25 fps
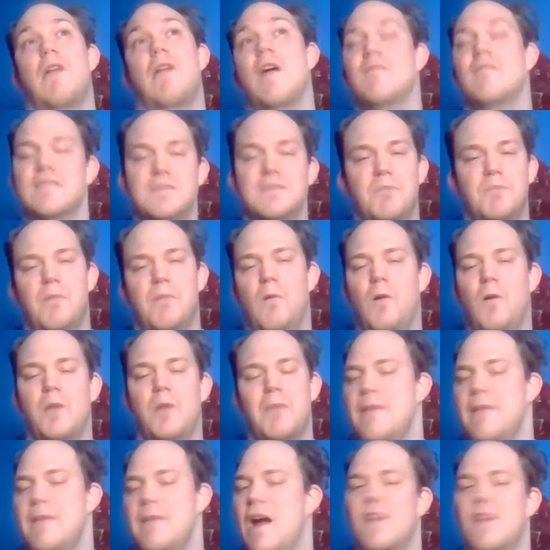when I was born,
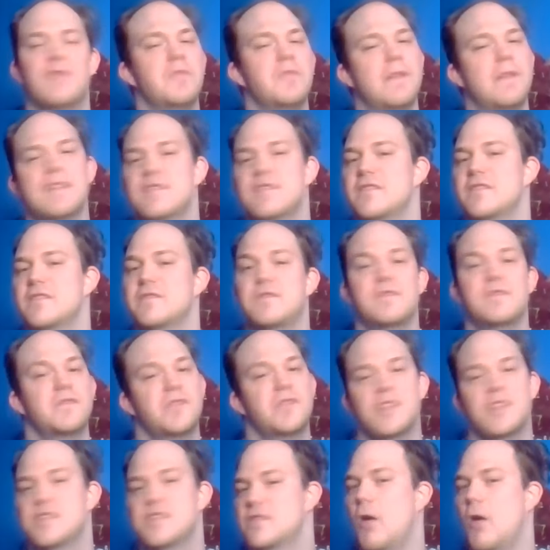my parents basically
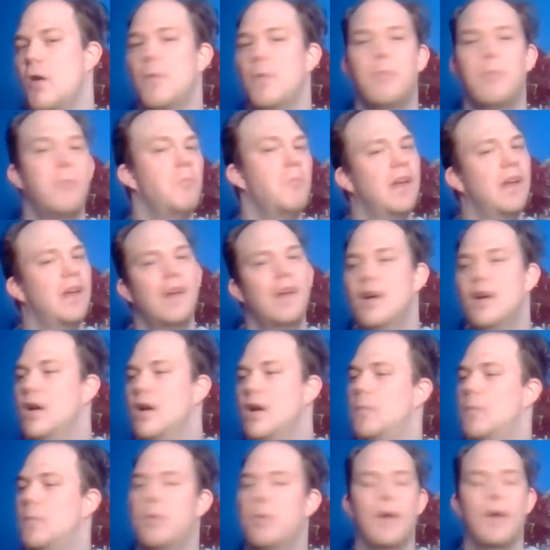just told,
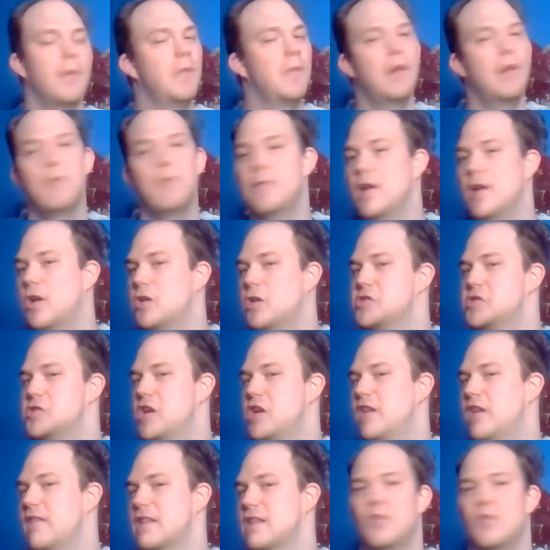put him in a
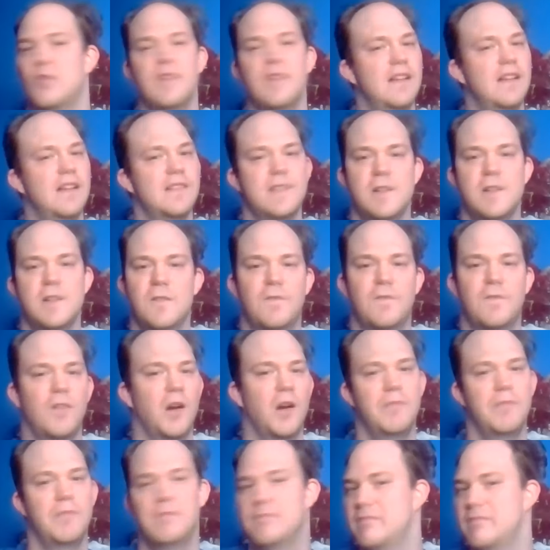wheelchair, that's all you can do for
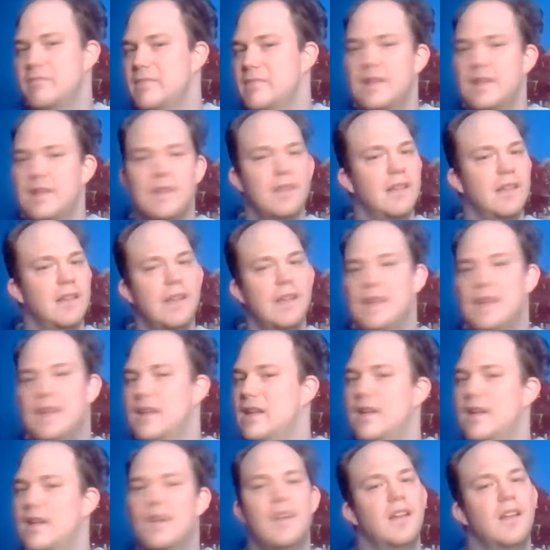him.
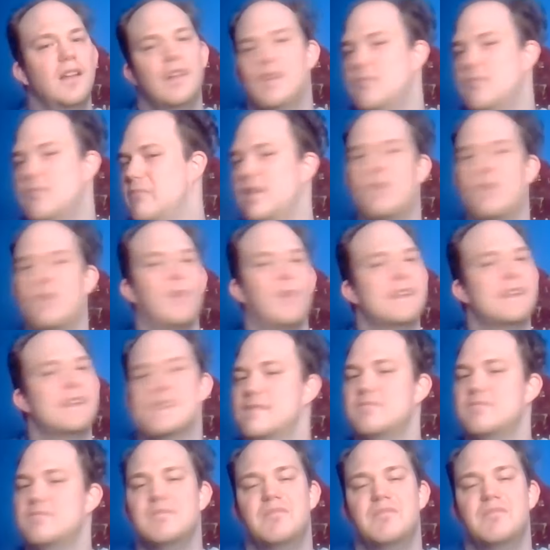
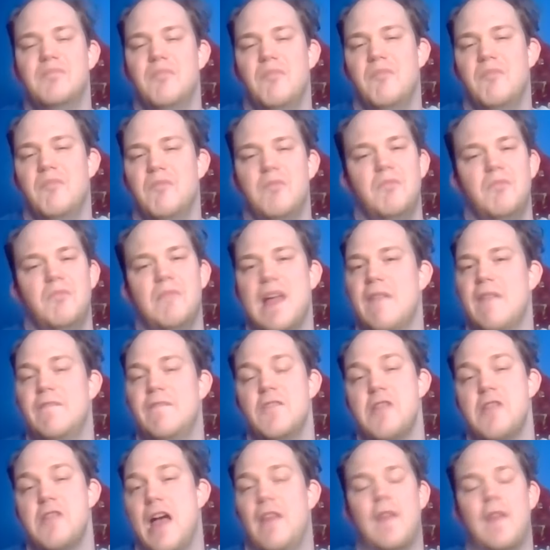Because if
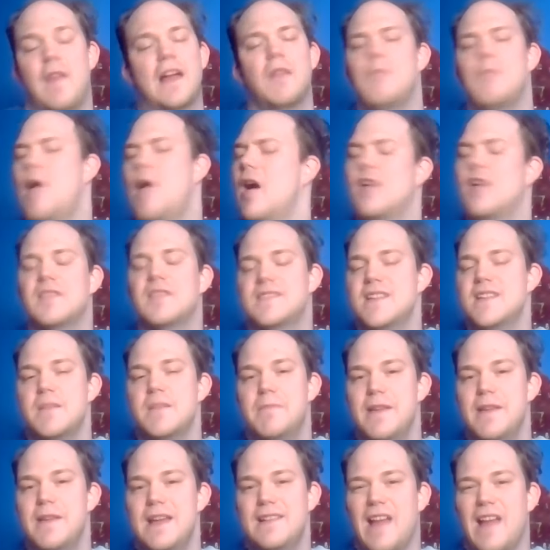you got like a mild C
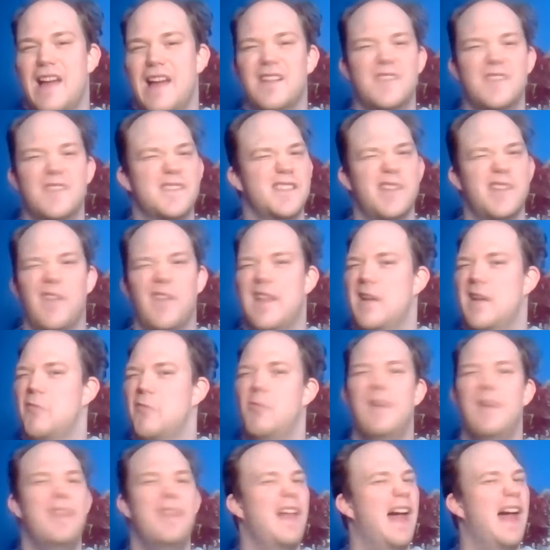P diagnosis, you're like,
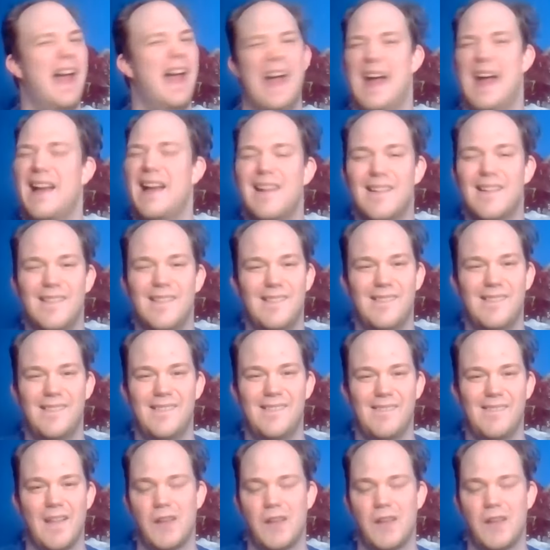what the heck? C P,